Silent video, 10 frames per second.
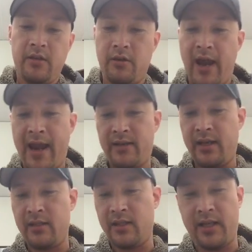you're
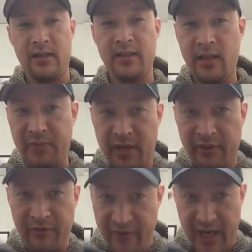acting as like a little bit
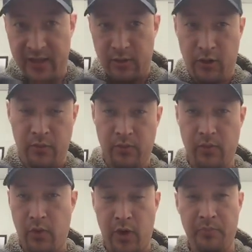of a vise
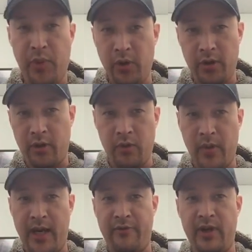or a puller or
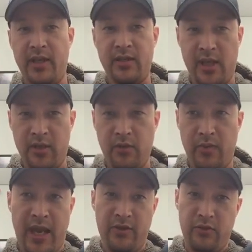whatever it is, and
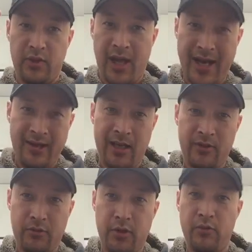as you tighten
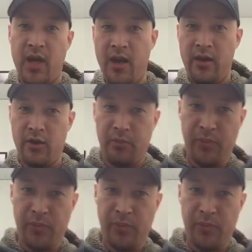that screw, you're